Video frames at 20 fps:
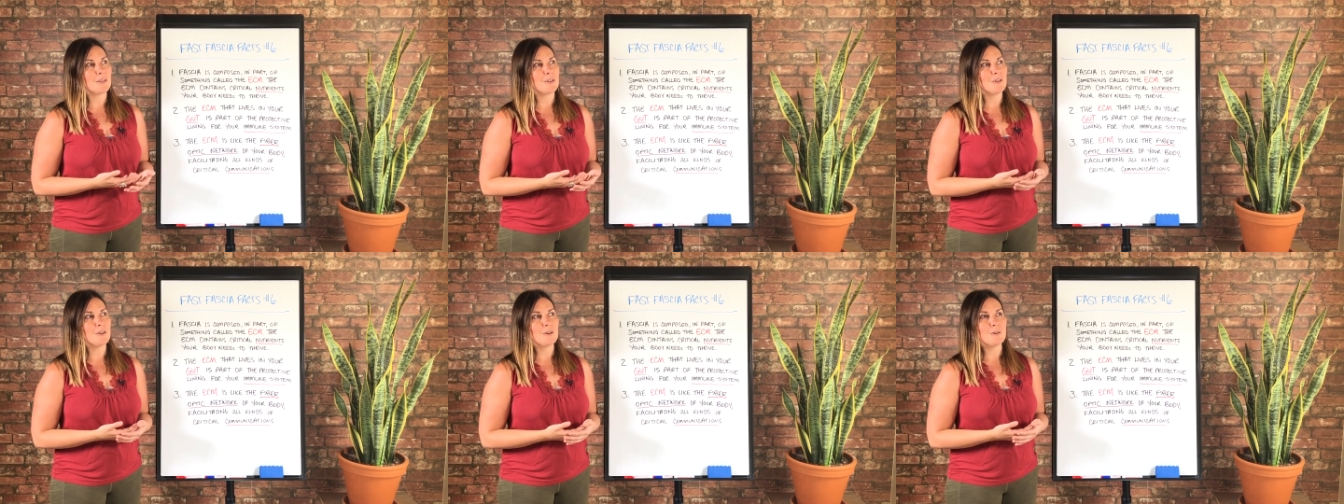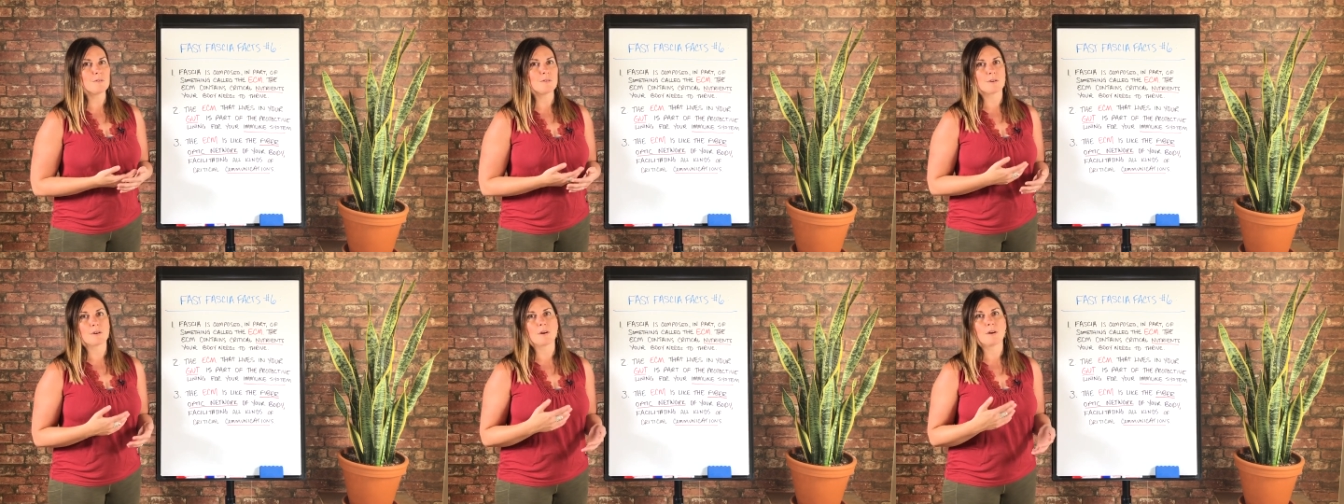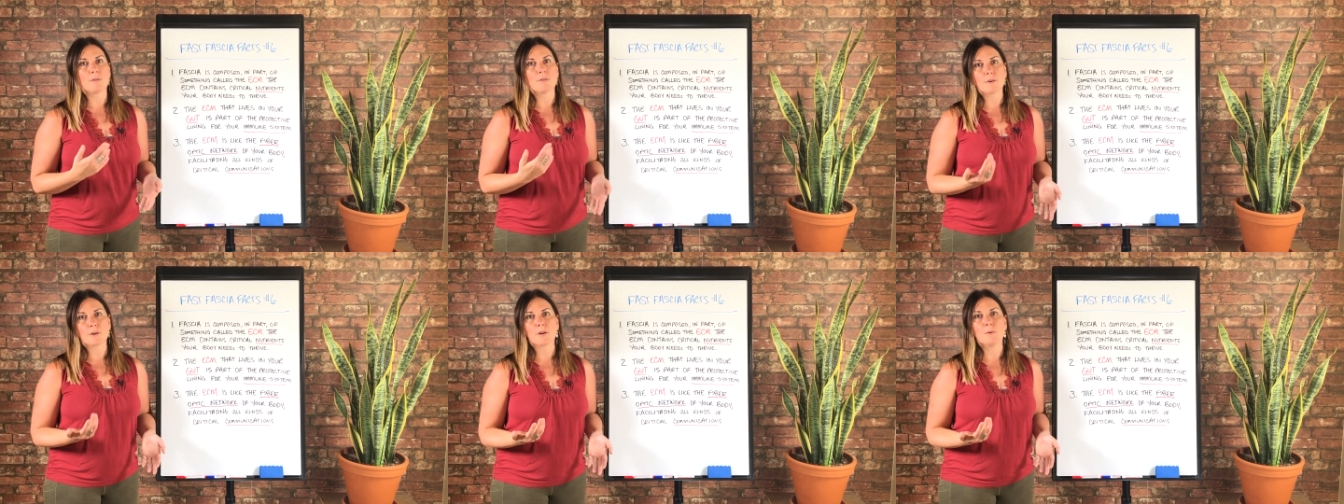You know, there are
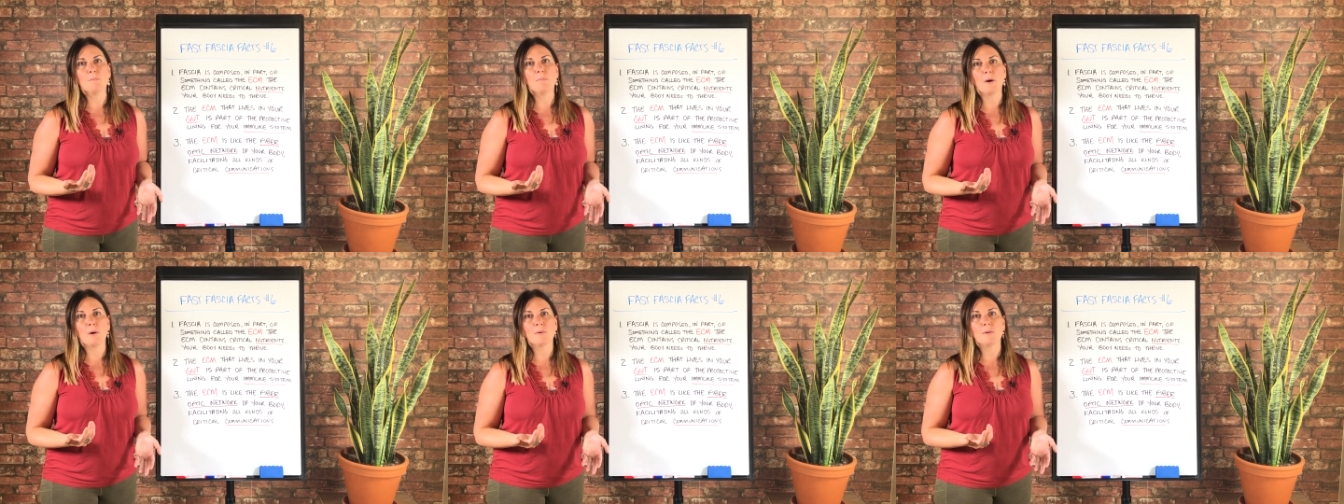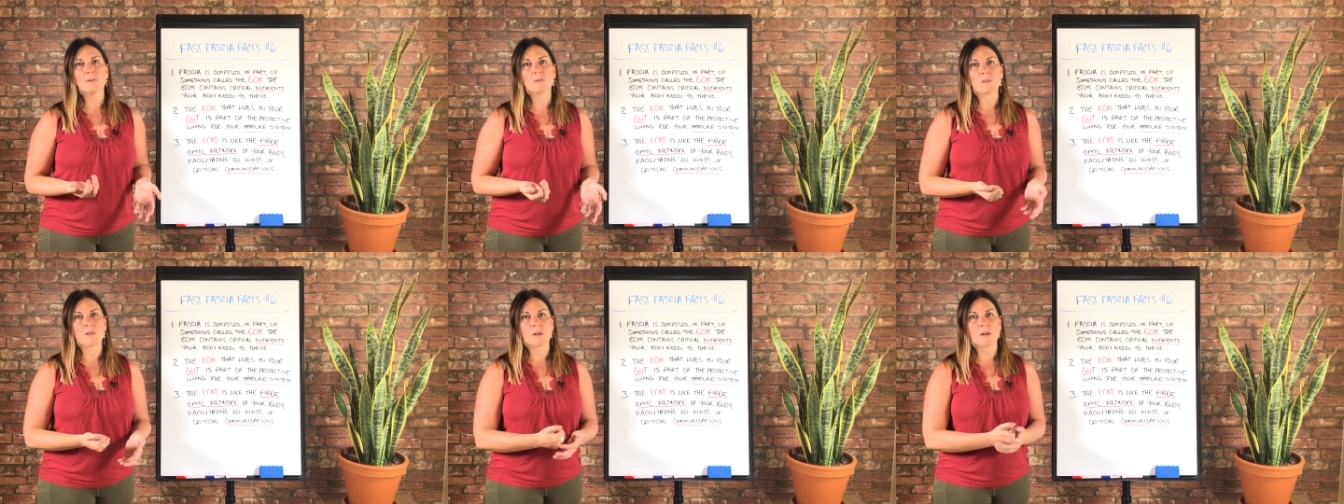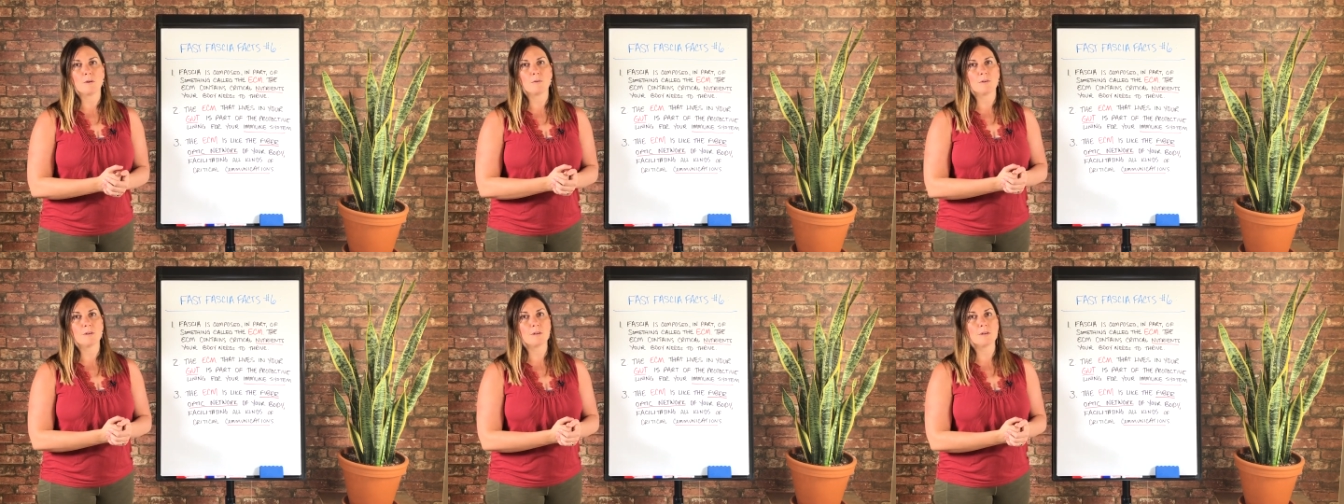other components that
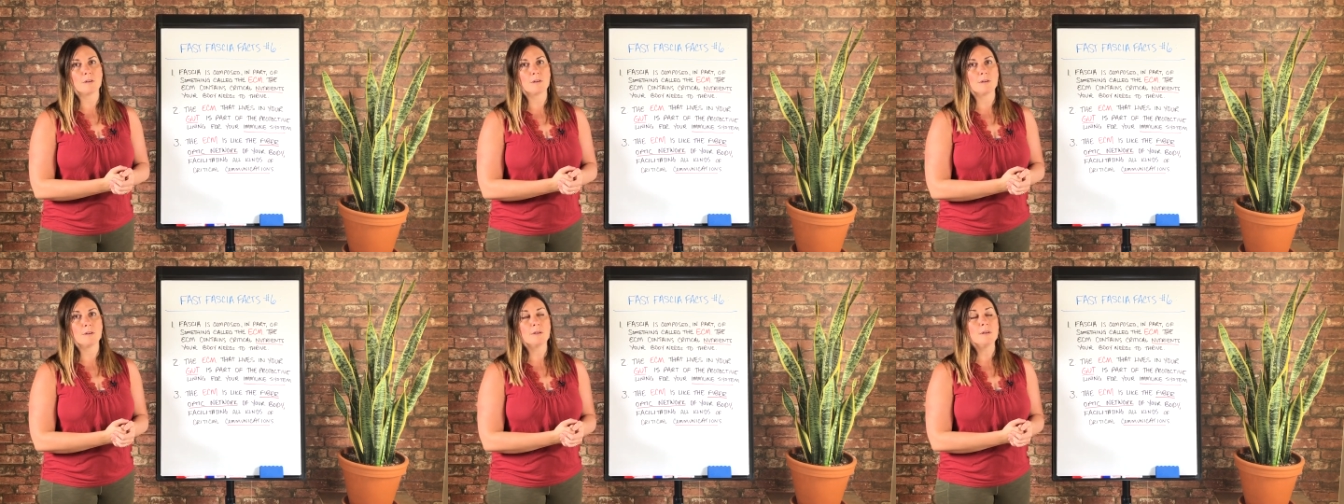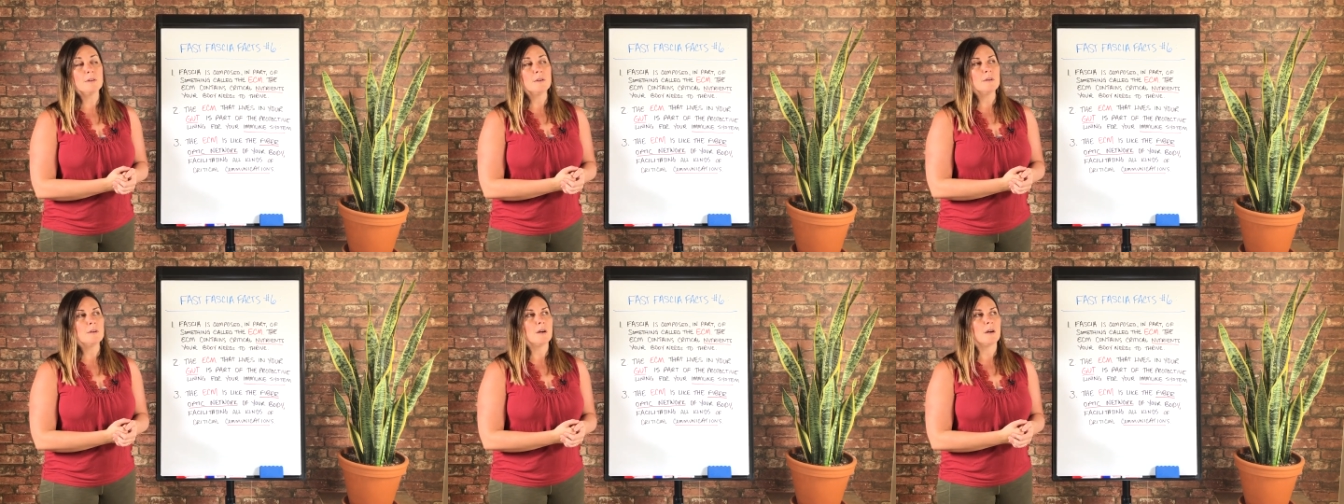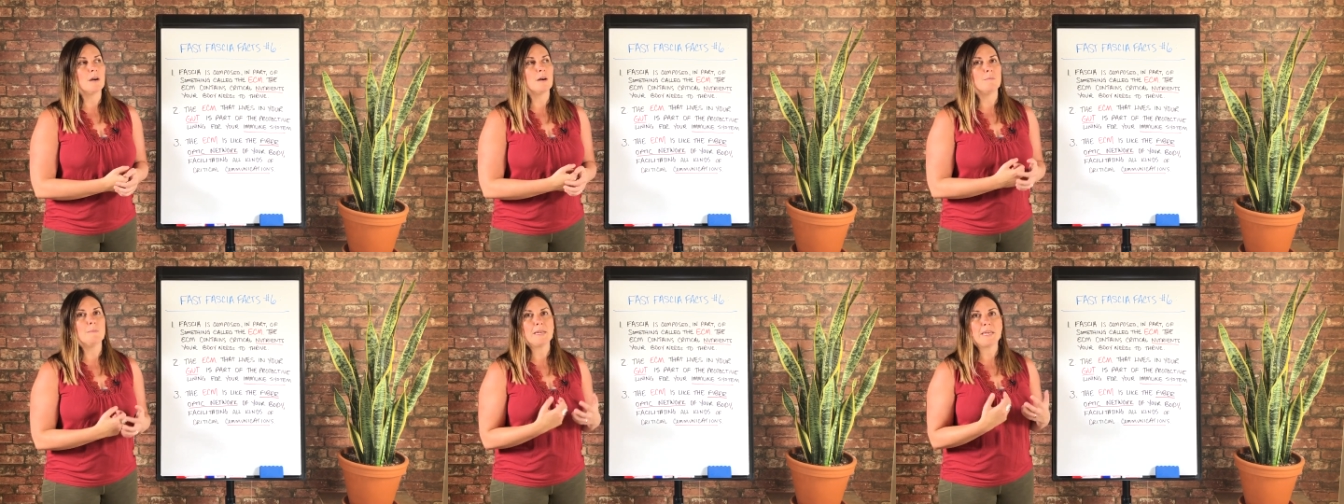go into
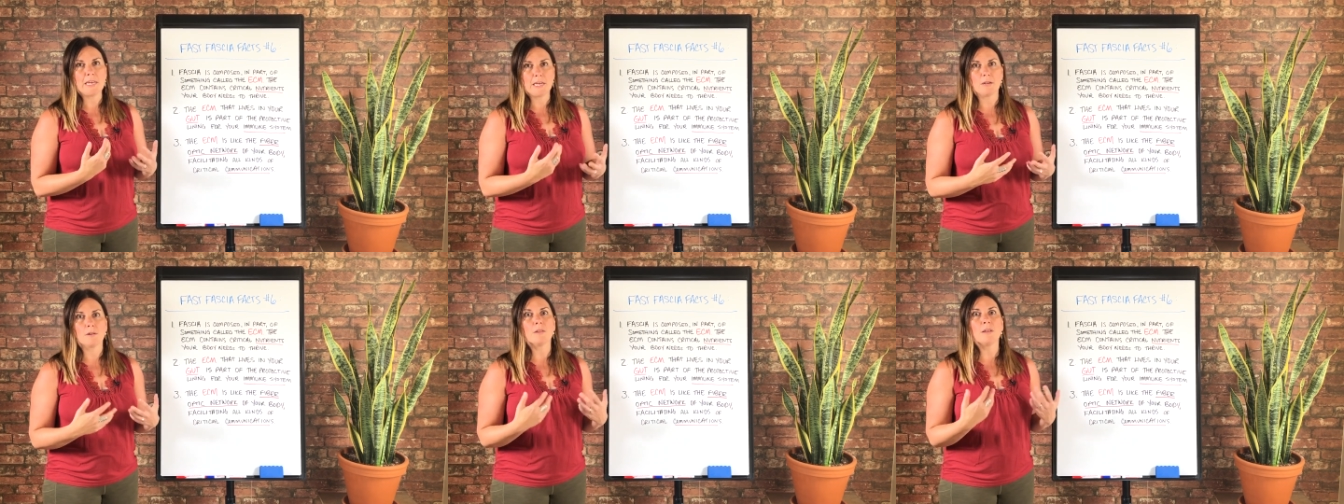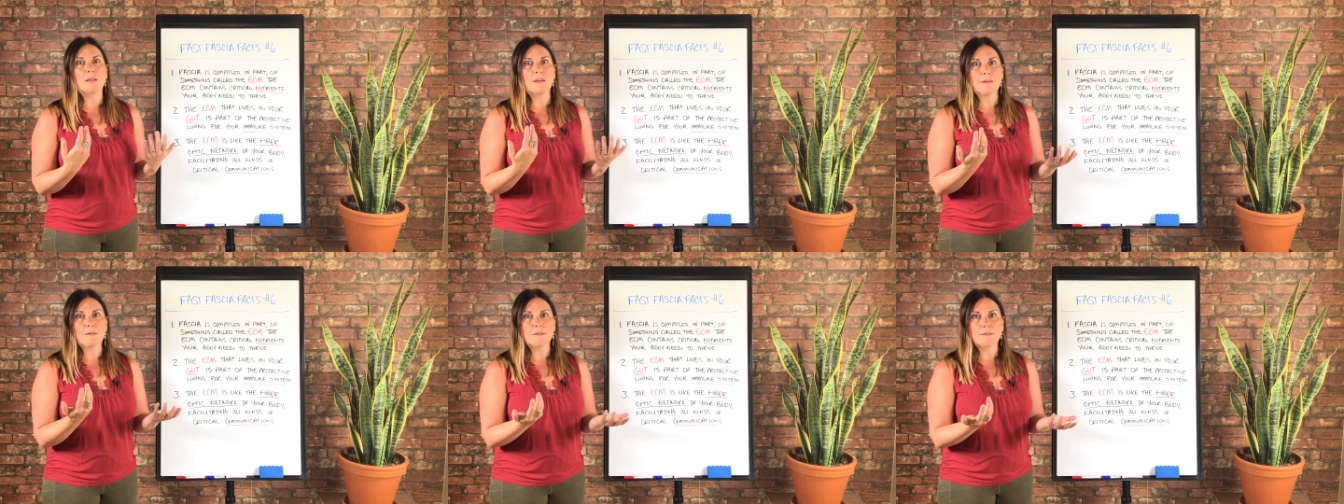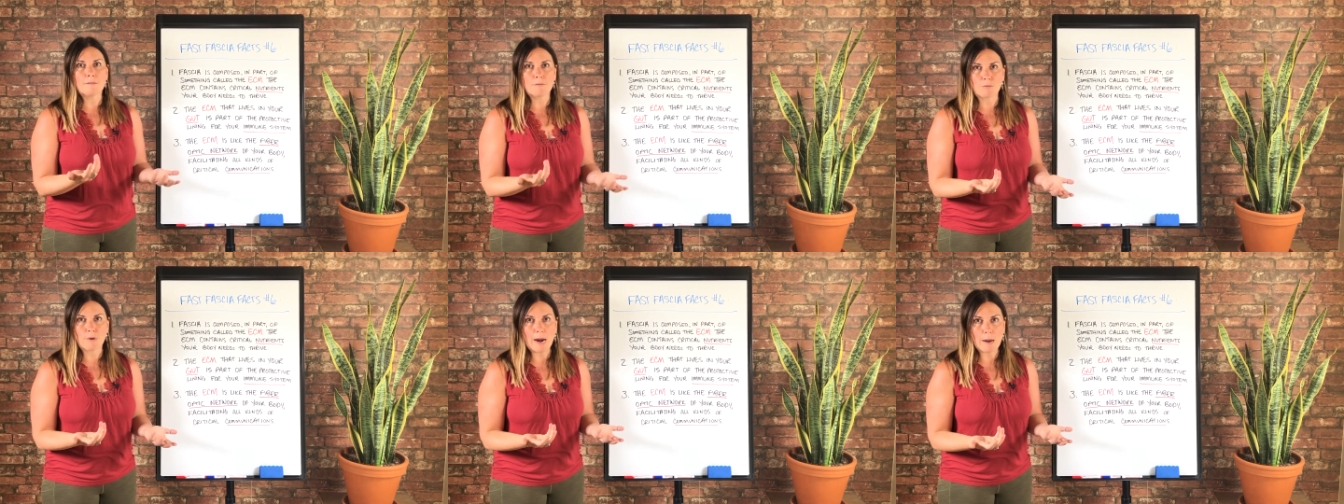um, healing
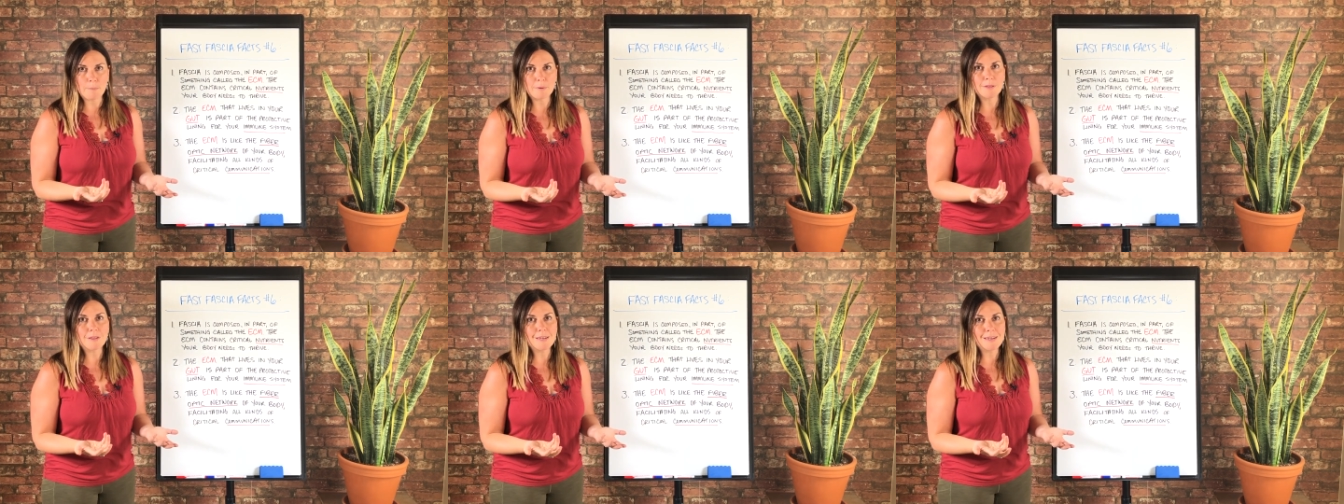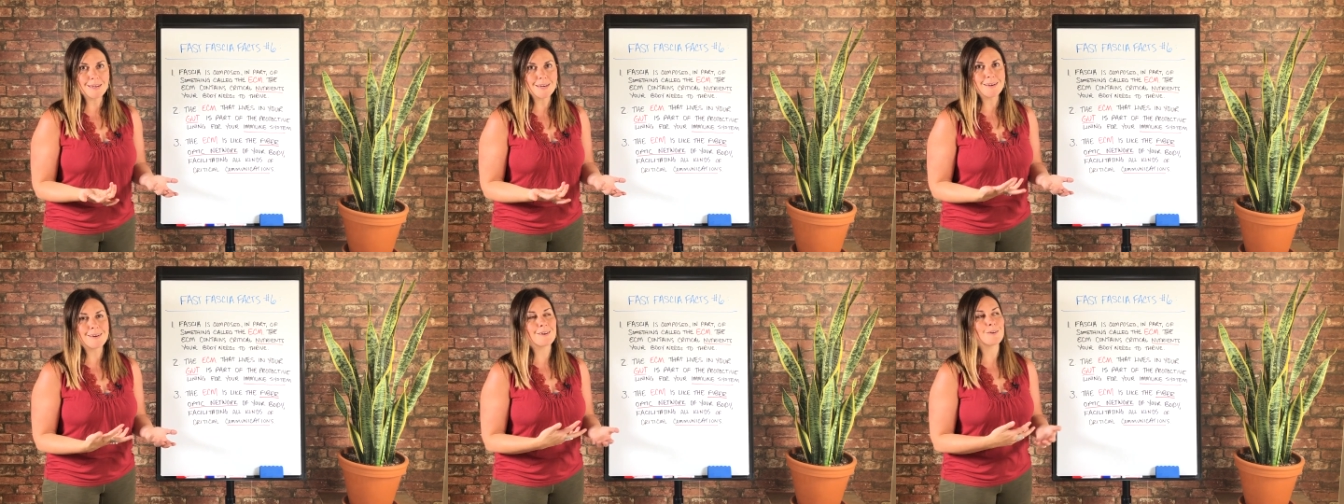rapidly,